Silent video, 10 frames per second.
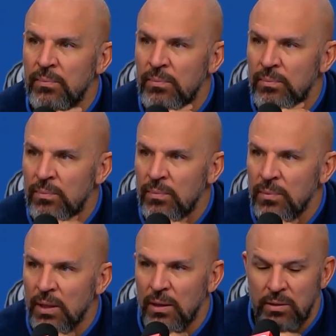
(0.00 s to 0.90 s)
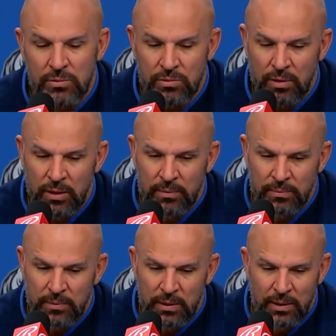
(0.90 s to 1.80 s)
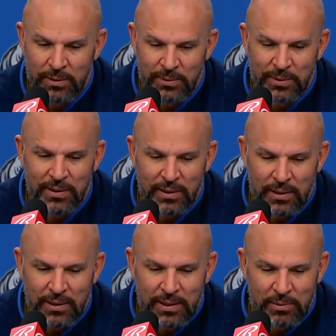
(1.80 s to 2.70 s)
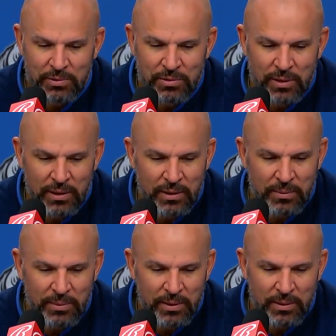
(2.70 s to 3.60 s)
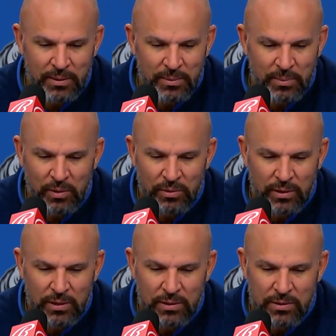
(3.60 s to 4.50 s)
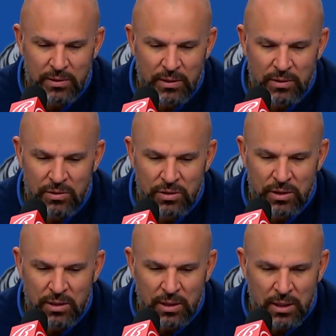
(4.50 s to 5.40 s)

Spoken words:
tonight? Oh, he was great. He was great. He both ends, the energy.